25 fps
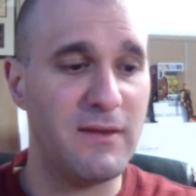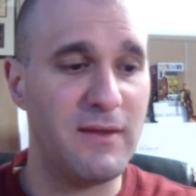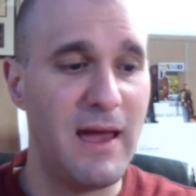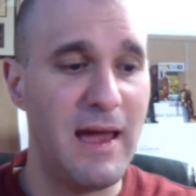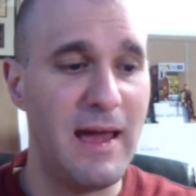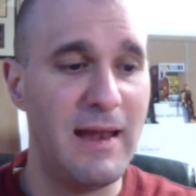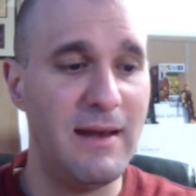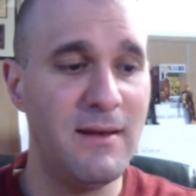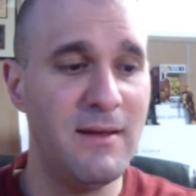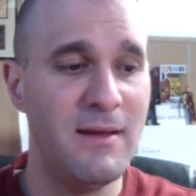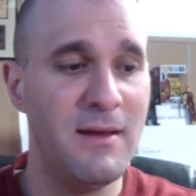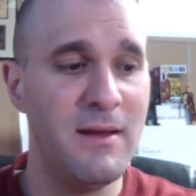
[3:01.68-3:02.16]

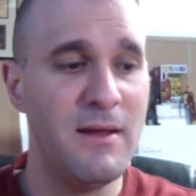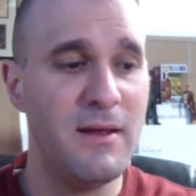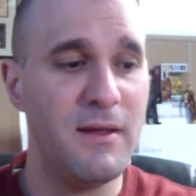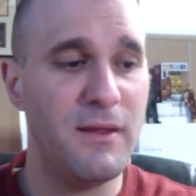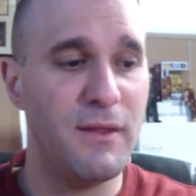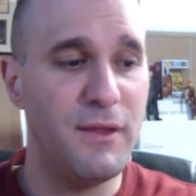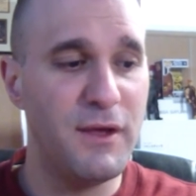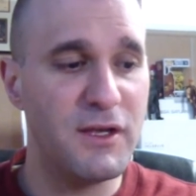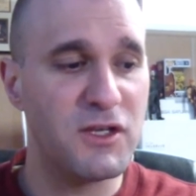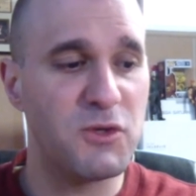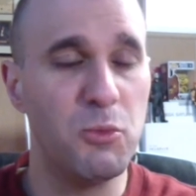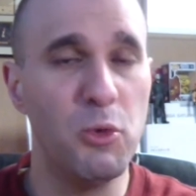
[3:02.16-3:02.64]
that
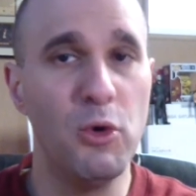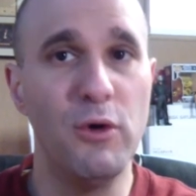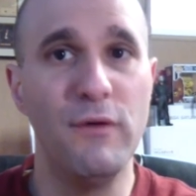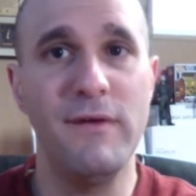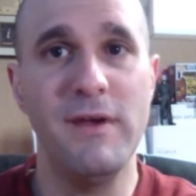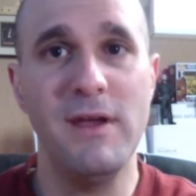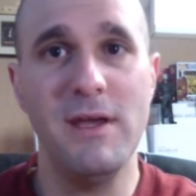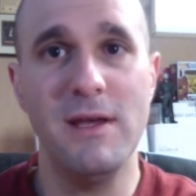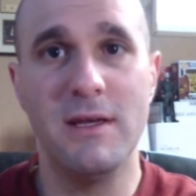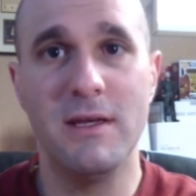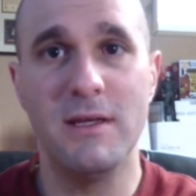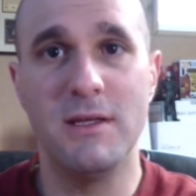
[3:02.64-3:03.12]
this
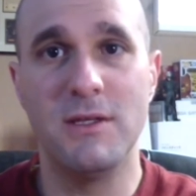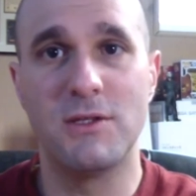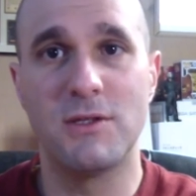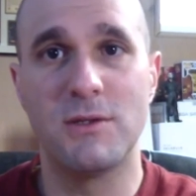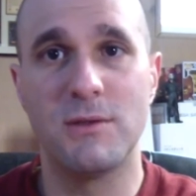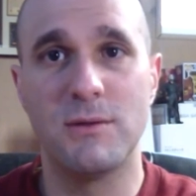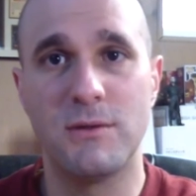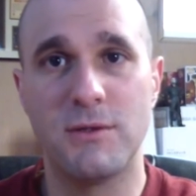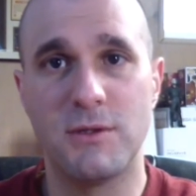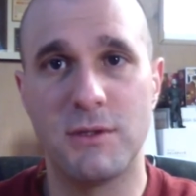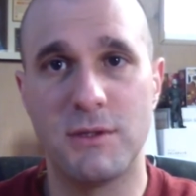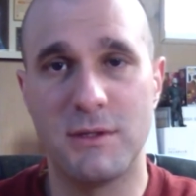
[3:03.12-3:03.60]
movie
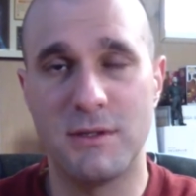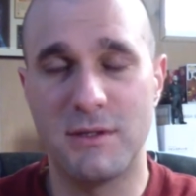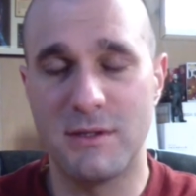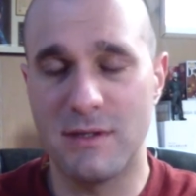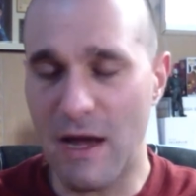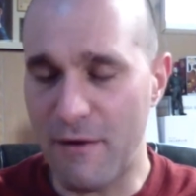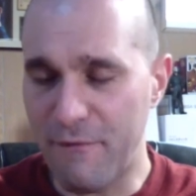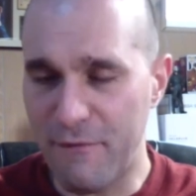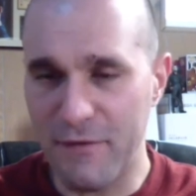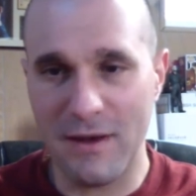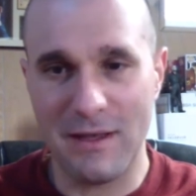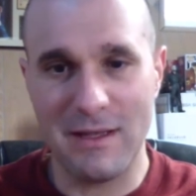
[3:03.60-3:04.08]
is
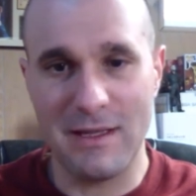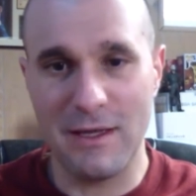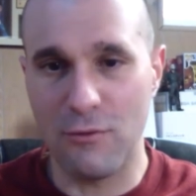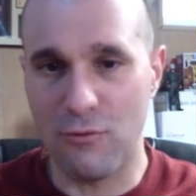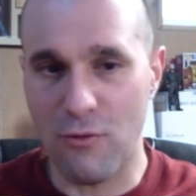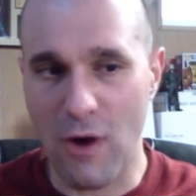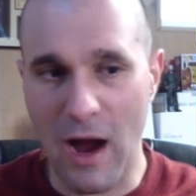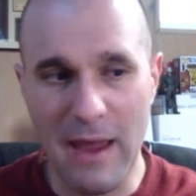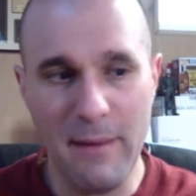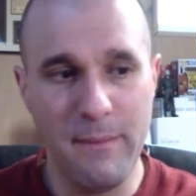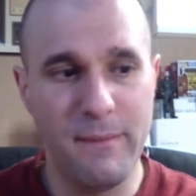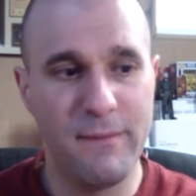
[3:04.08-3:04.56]
definitely
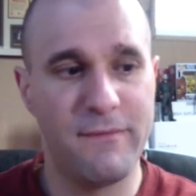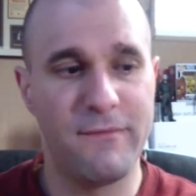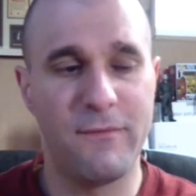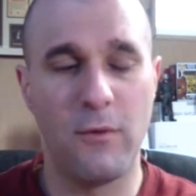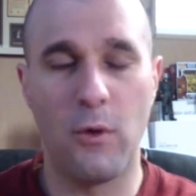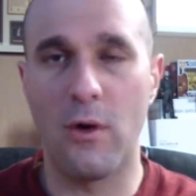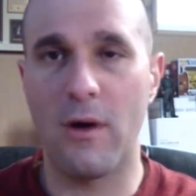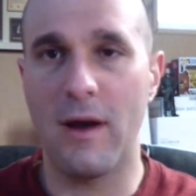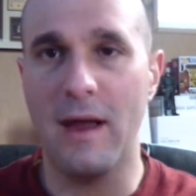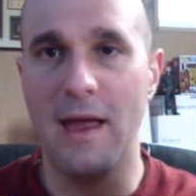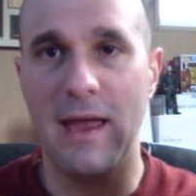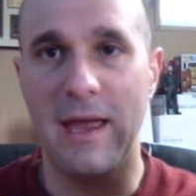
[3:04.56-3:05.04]
ripe
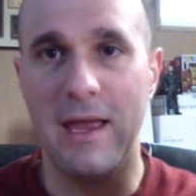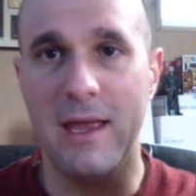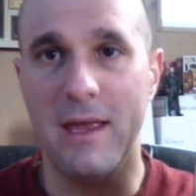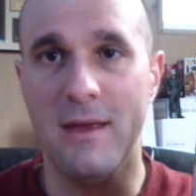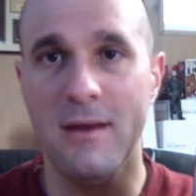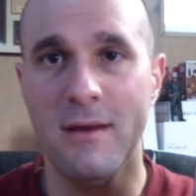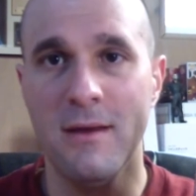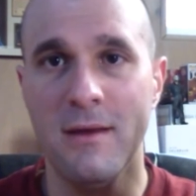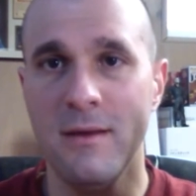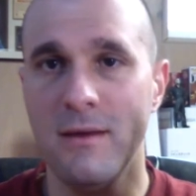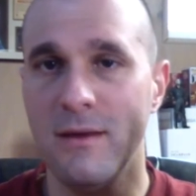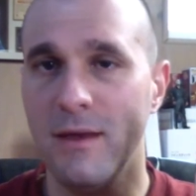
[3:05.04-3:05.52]
for
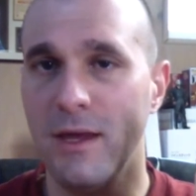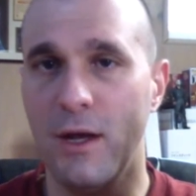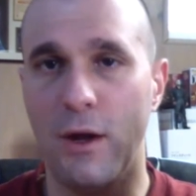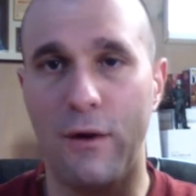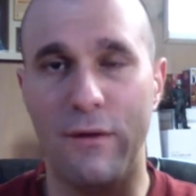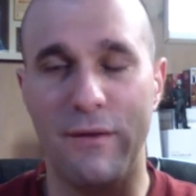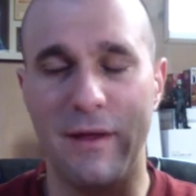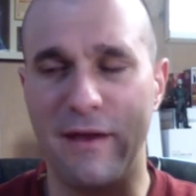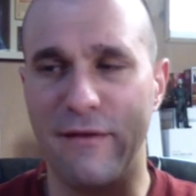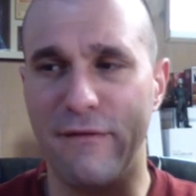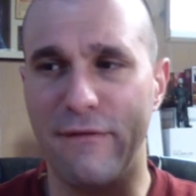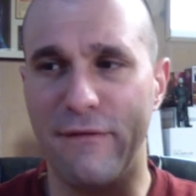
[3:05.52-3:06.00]
a, you
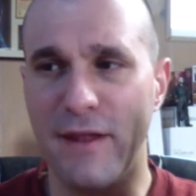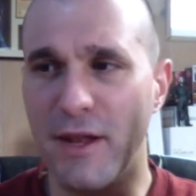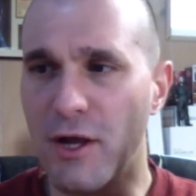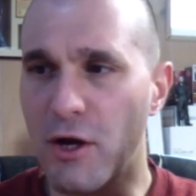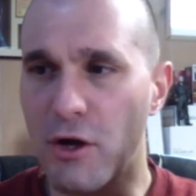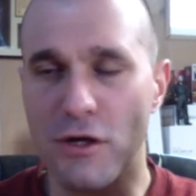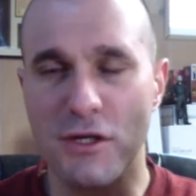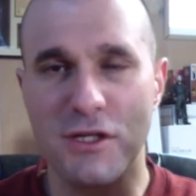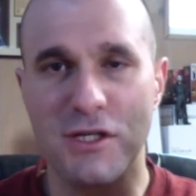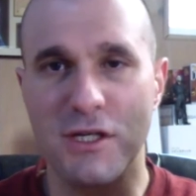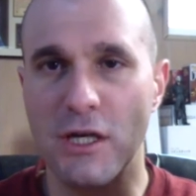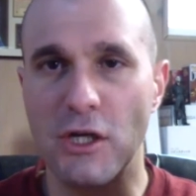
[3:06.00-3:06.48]
know, like
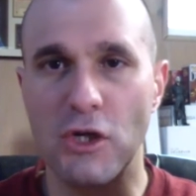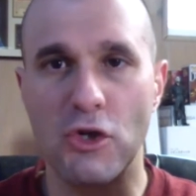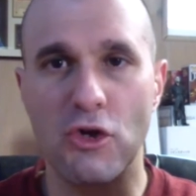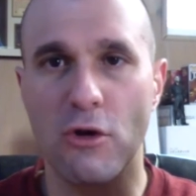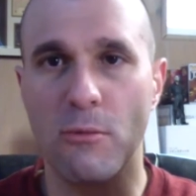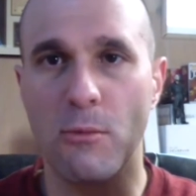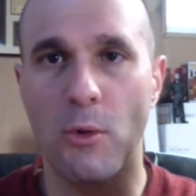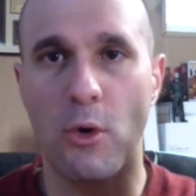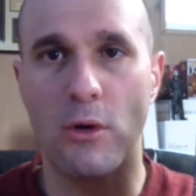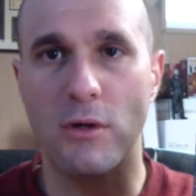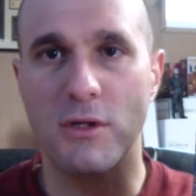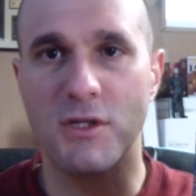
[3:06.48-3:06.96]
Vinegar
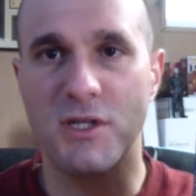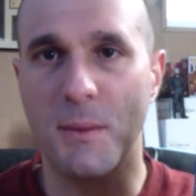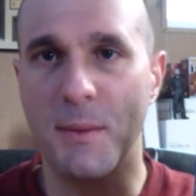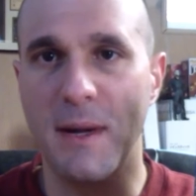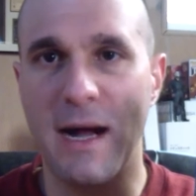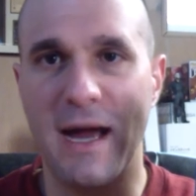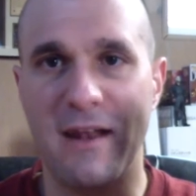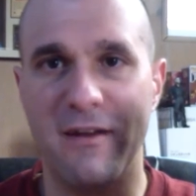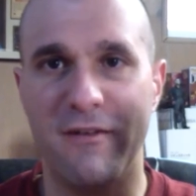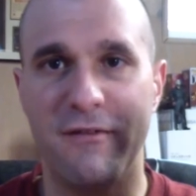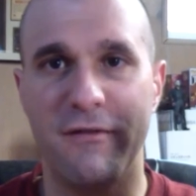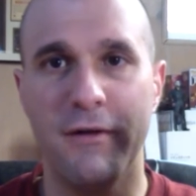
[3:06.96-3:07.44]
Syndrome or some
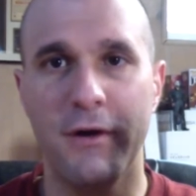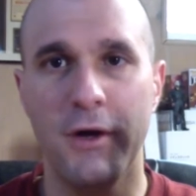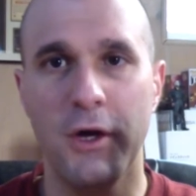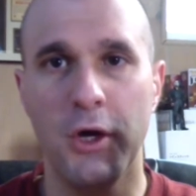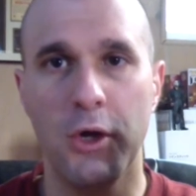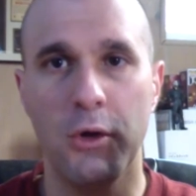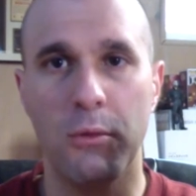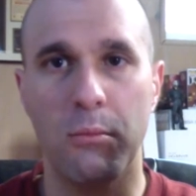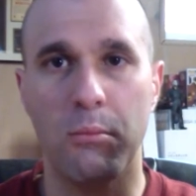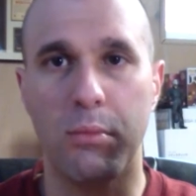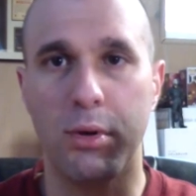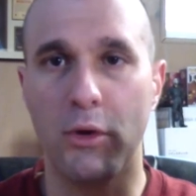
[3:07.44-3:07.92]
kind of
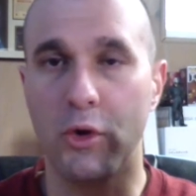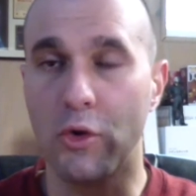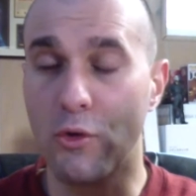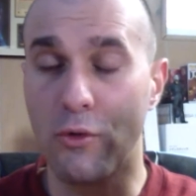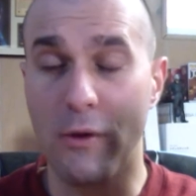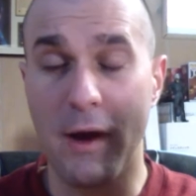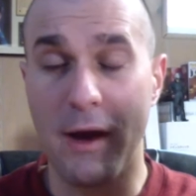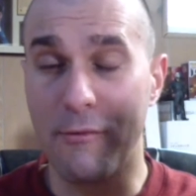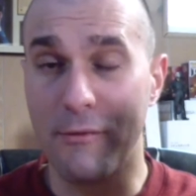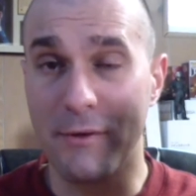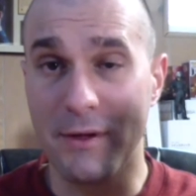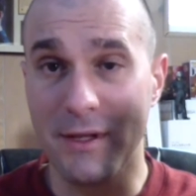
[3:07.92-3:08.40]
Blu
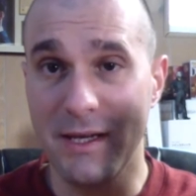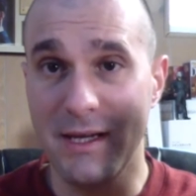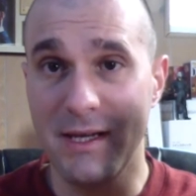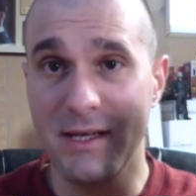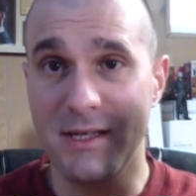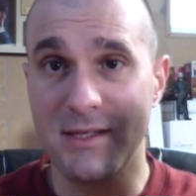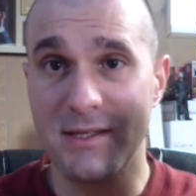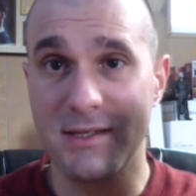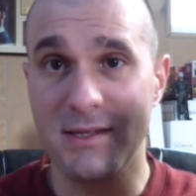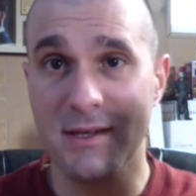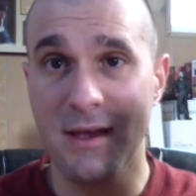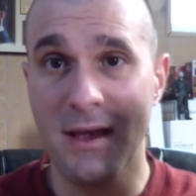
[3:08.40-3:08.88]
ray
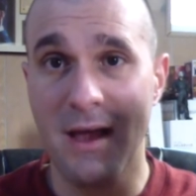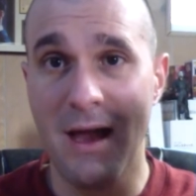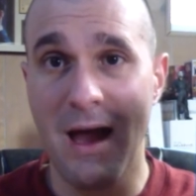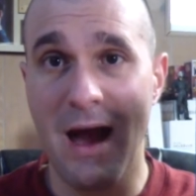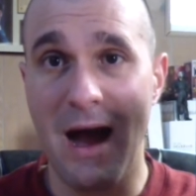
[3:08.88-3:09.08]
release.